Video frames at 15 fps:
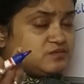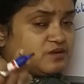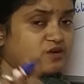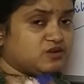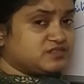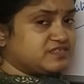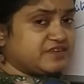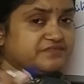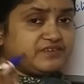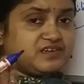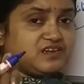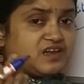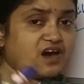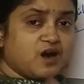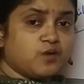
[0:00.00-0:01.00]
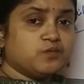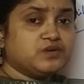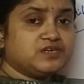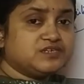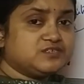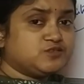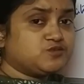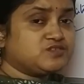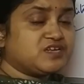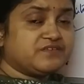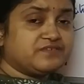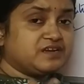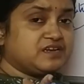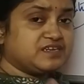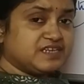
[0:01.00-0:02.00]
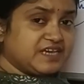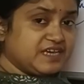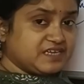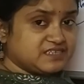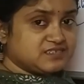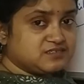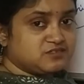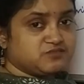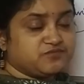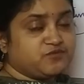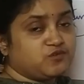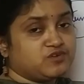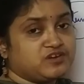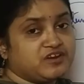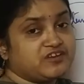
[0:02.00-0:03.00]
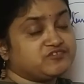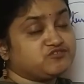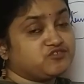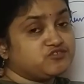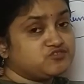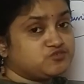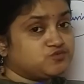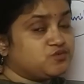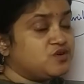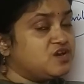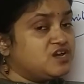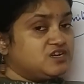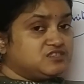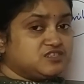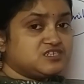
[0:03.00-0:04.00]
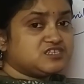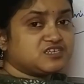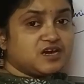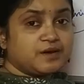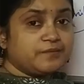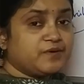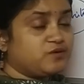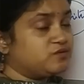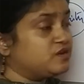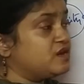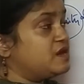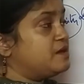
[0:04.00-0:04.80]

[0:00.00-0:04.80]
or several hours to several days for electrons to just come out.